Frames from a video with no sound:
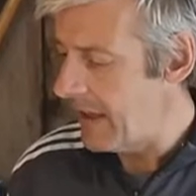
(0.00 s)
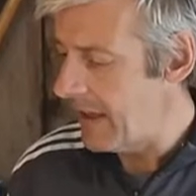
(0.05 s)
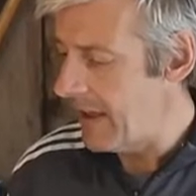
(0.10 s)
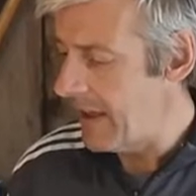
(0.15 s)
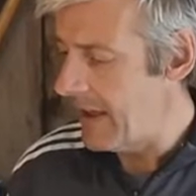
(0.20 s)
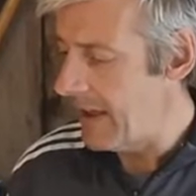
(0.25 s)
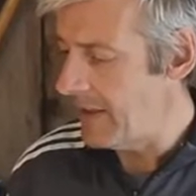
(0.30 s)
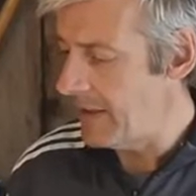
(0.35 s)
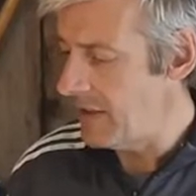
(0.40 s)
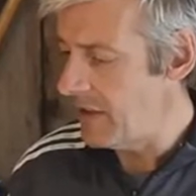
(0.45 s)

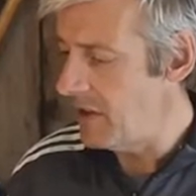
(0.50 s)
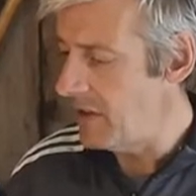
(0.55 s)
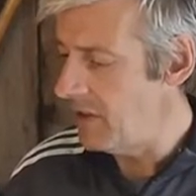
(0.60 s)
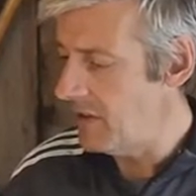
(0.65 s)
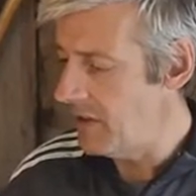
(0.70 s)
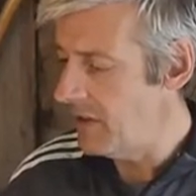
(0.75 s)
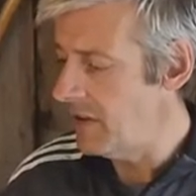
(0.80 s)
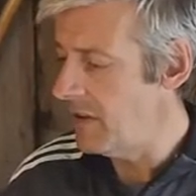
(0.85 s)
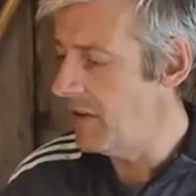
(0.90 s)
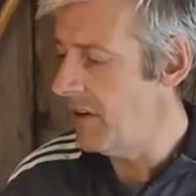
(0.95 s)
I
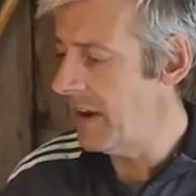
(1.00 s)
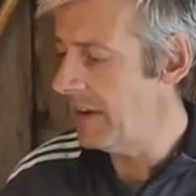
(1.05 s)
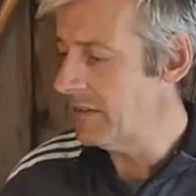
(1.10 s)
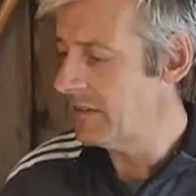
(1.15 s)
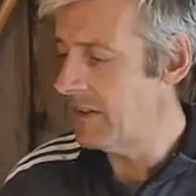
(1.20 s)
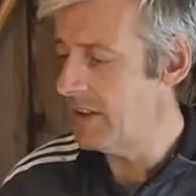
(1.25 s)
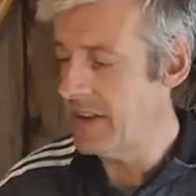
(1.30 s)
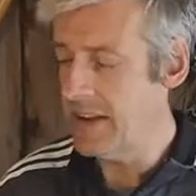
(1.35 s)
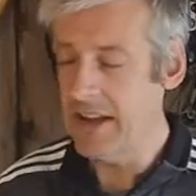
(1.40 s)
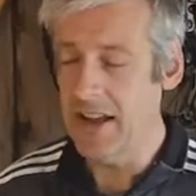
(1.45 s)

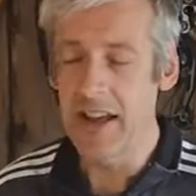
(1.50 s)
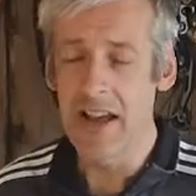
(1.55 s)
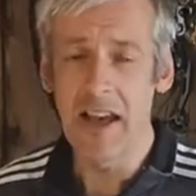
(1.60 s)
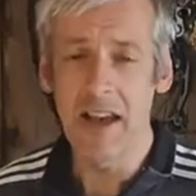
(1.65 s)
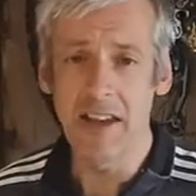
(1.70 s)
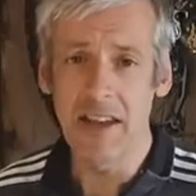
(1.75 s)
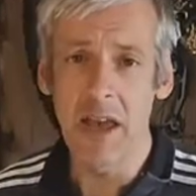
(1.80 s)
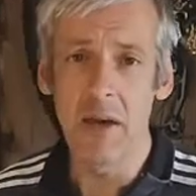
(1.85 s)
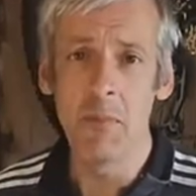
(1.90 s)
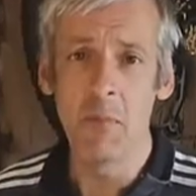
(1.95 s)

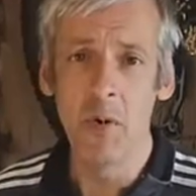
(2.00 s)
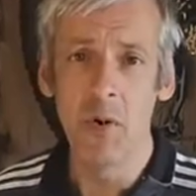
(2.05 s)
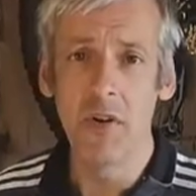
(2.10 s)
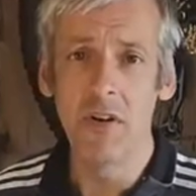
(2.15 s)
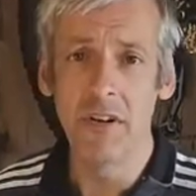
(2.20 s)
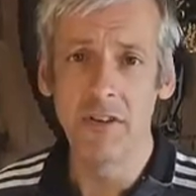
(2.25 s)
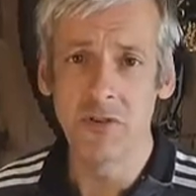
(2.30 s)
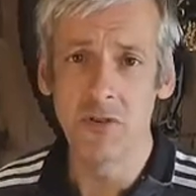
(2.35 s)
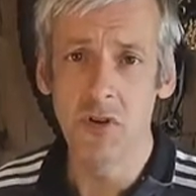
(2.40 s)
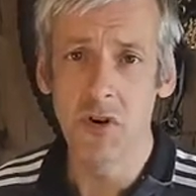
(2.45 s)
get more
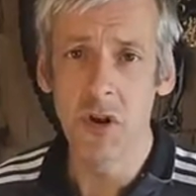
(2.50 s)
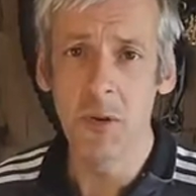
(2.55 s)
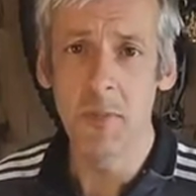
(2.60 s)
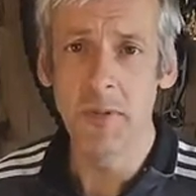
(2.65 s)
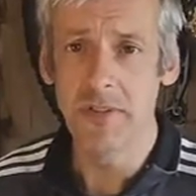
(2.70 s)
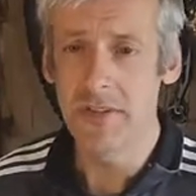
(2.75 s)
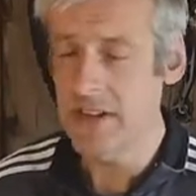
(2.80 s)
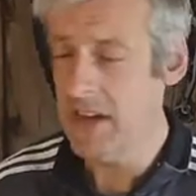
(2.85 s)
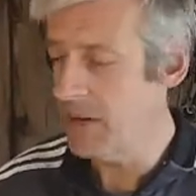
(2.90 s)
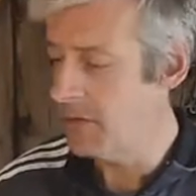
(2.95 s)

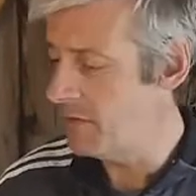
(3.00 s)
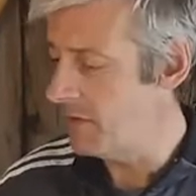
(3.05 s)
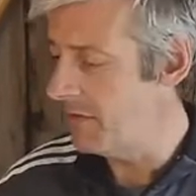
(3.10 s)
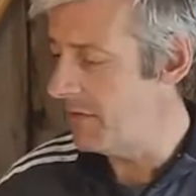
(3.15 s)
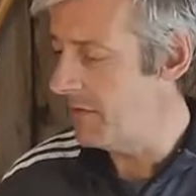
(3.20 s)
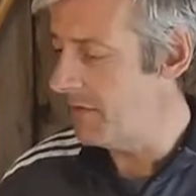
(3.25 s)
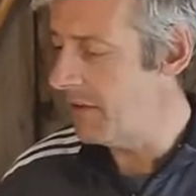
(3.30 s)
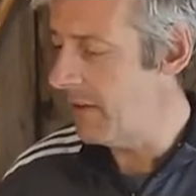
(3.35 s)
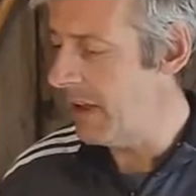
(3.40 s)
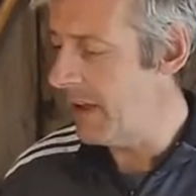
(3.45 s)
enjoyment out of
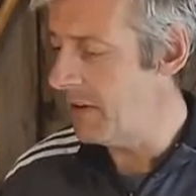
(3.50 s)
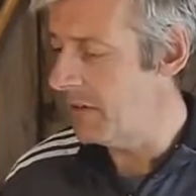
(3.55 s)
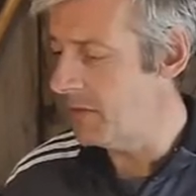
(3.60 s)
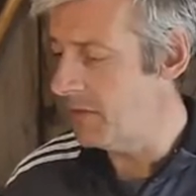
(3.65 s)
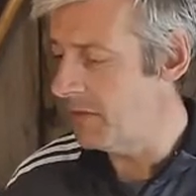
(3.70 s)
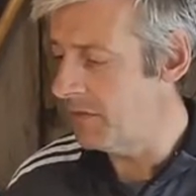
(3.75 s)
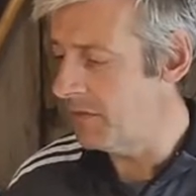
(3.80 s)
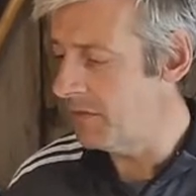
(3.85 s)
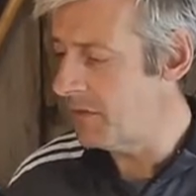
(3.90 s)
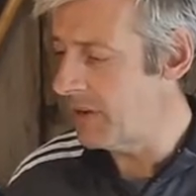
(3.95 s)

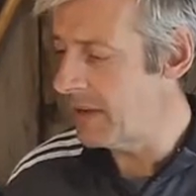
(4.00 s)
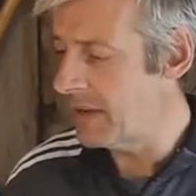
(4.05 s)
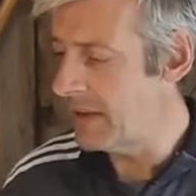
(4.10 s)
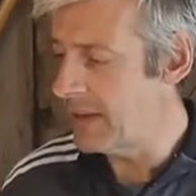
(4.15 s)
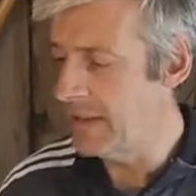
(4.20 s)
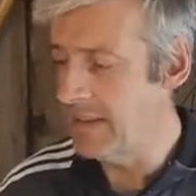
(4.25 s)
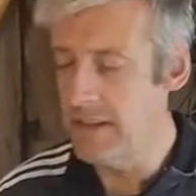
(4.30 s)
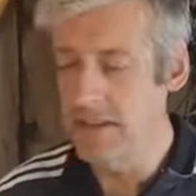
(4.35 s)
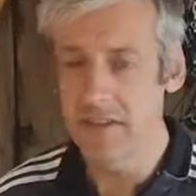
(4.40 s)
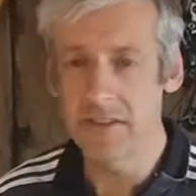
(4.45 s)

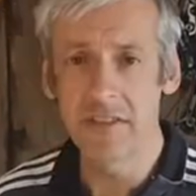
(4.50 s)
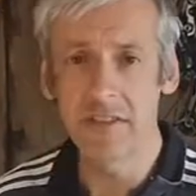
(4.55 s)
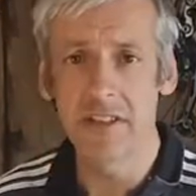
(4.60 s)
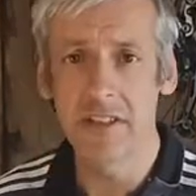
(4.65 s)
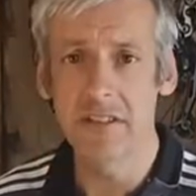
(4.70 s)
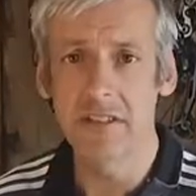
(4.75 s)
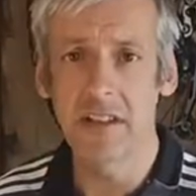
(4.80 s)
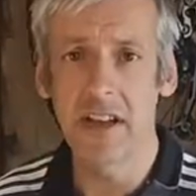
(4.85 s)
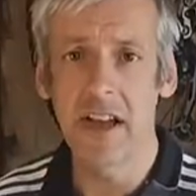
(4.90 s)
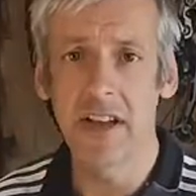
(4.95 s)
drinking
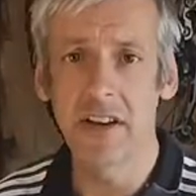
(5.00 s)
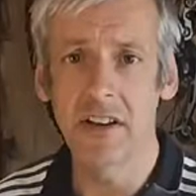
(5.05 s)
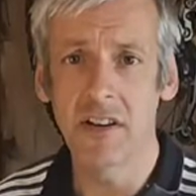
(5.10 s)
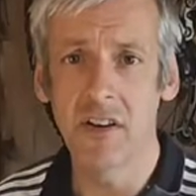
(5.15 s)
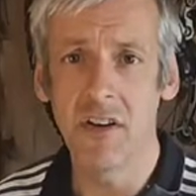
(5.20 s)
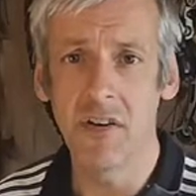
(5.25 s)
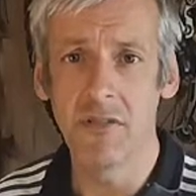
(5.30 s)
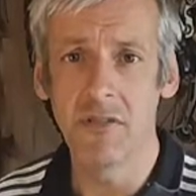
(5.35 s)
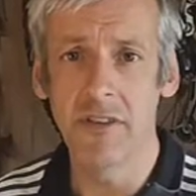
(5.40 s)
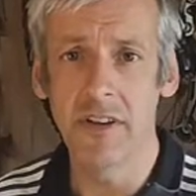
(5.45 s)
this kind of
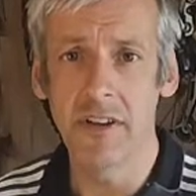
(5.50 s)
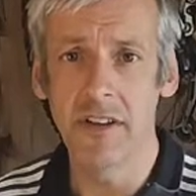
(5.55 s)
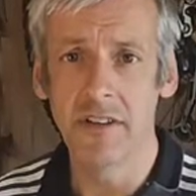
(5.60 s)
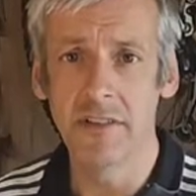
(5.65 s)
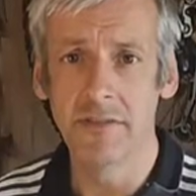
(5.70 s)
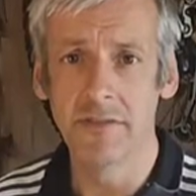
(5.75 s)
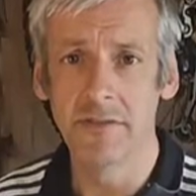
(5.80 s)
coffee.